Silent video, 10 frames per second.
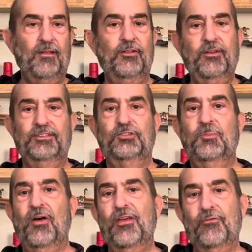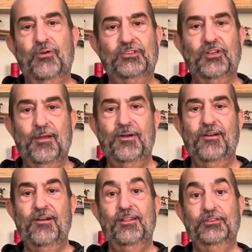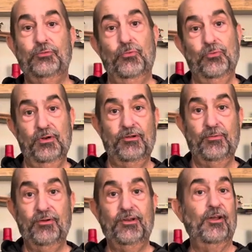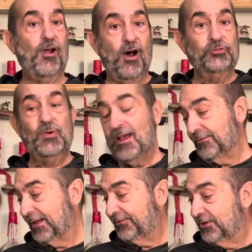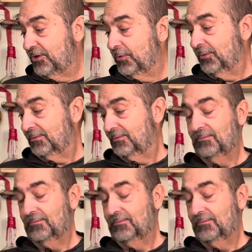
You can smell that fresh lemon in there. That's really, really good. All we have left to do